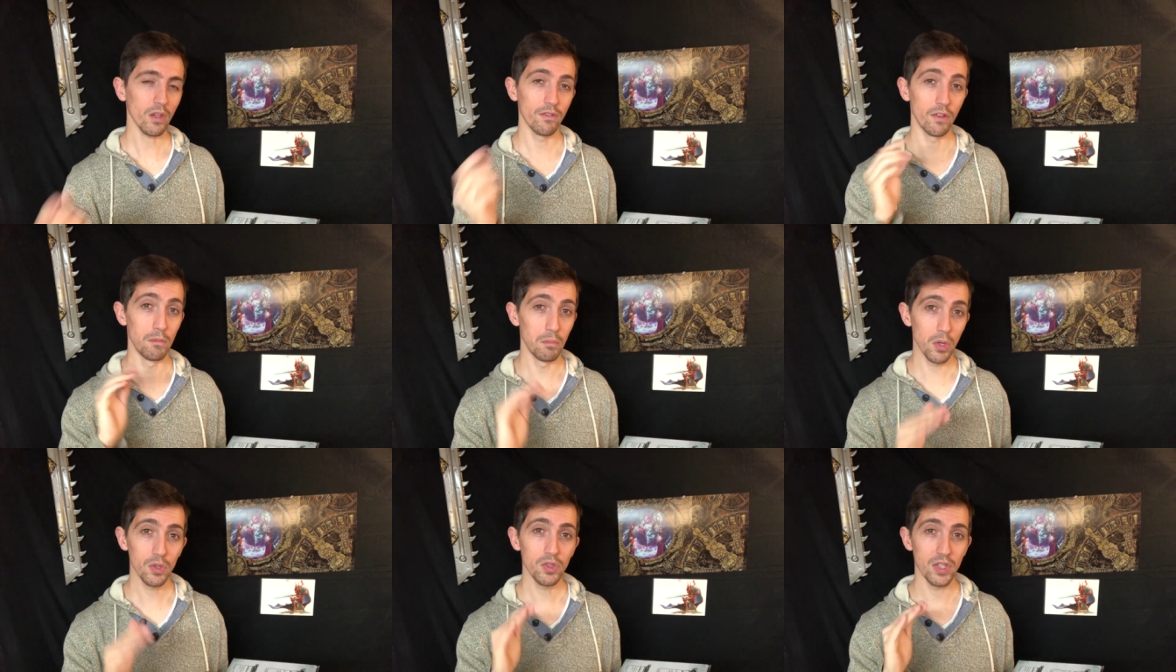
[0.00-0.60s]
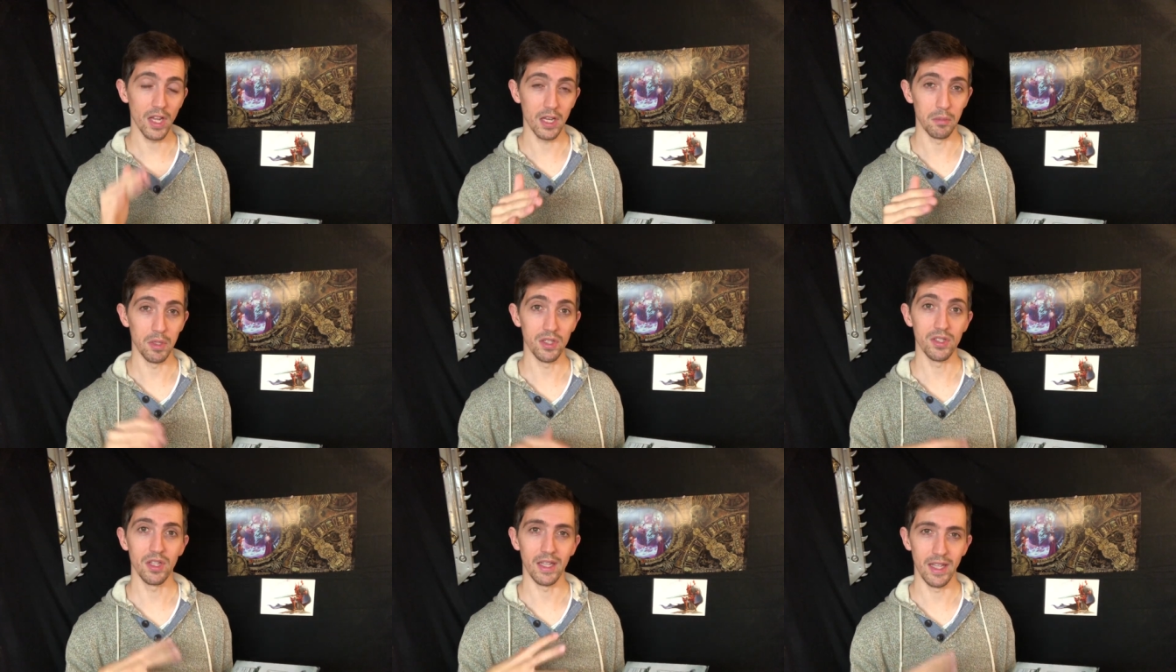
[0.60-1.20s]
for most
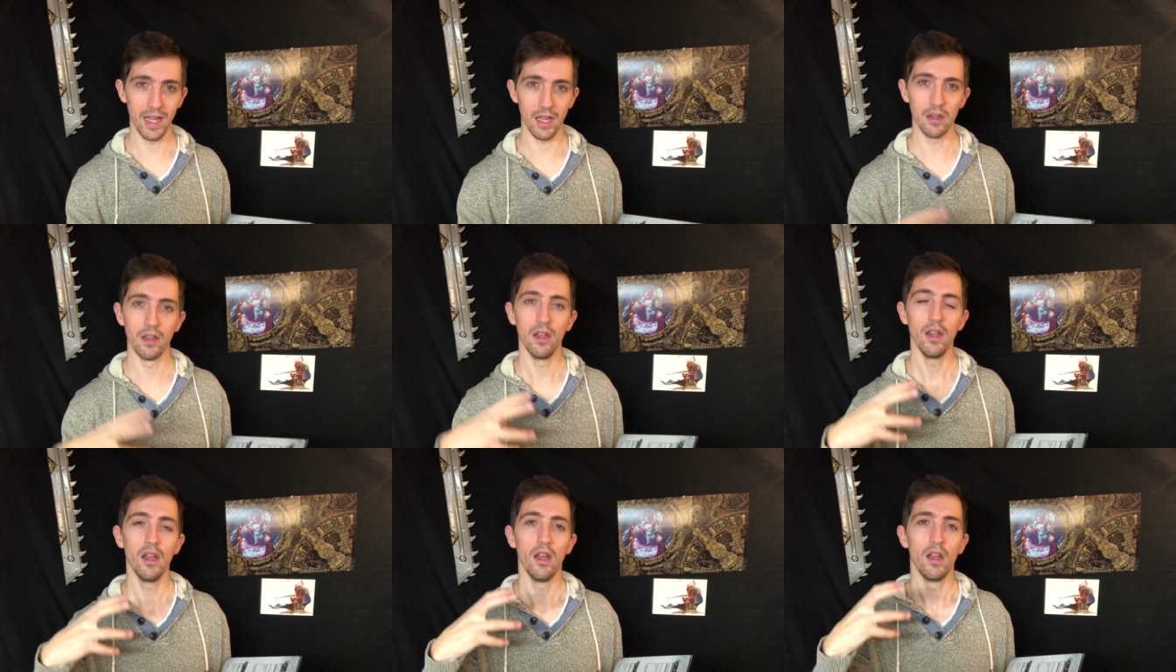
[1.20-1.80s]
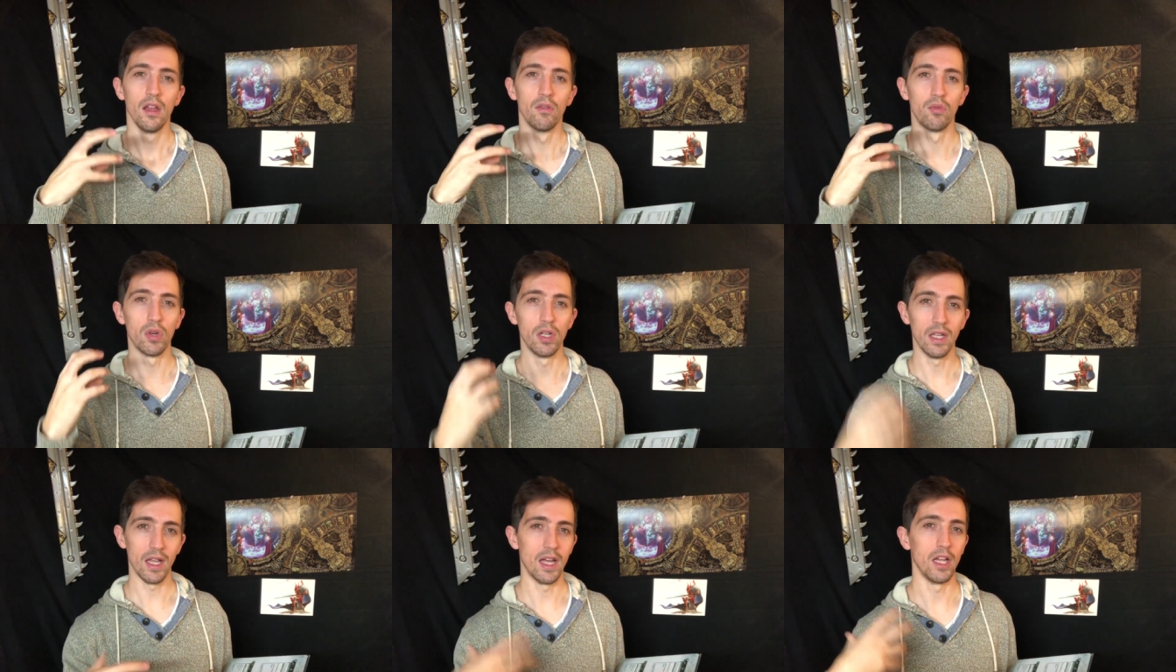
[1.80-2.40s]
enemies to get
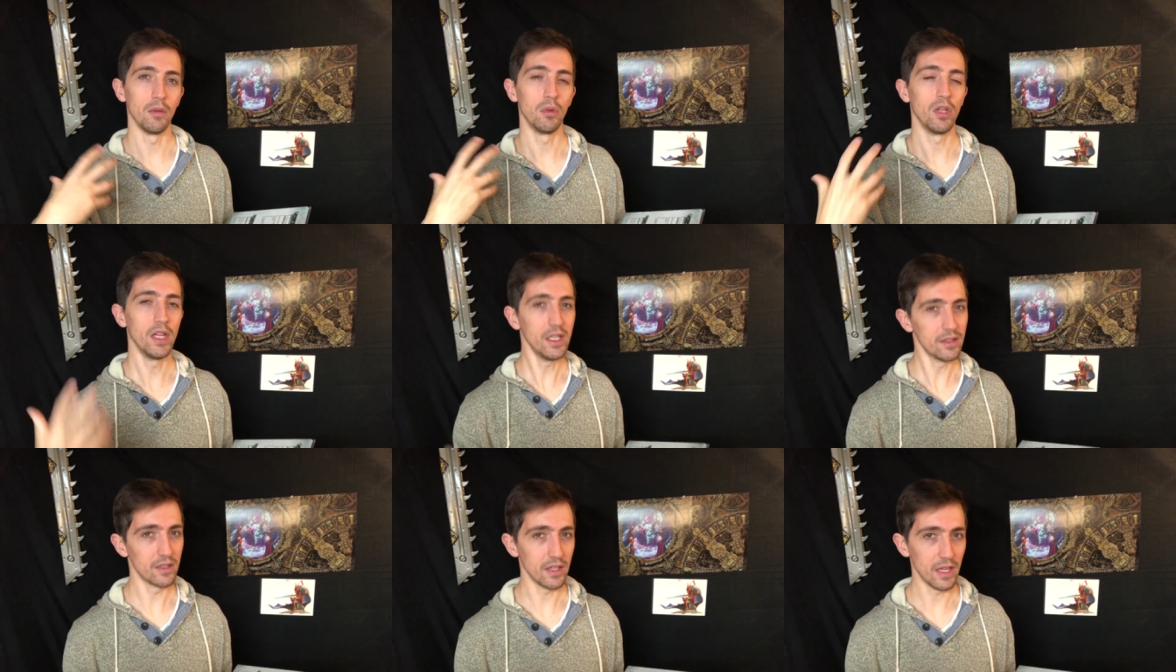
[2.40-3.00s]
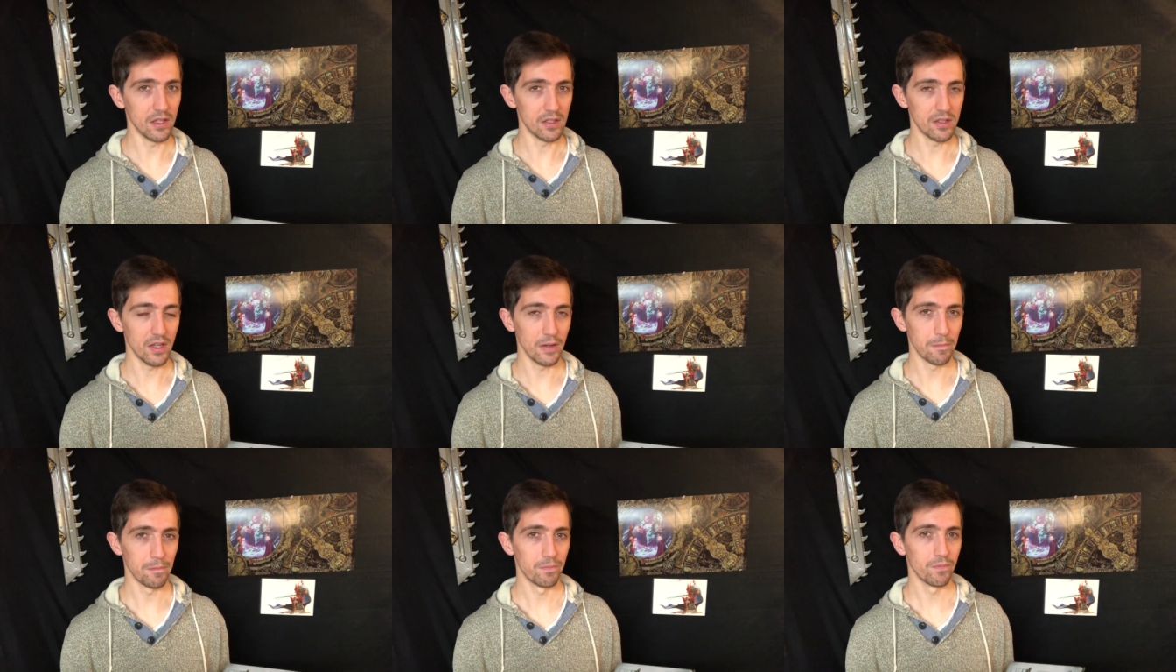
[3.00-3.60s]
reliable hits against
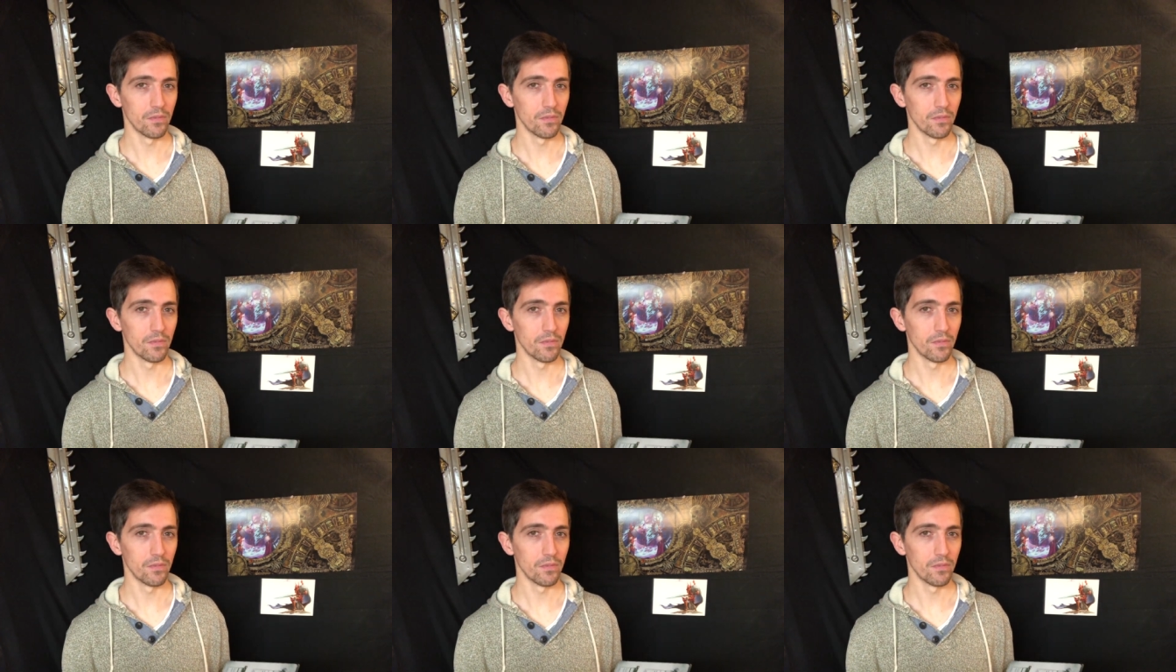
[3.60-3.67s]
it.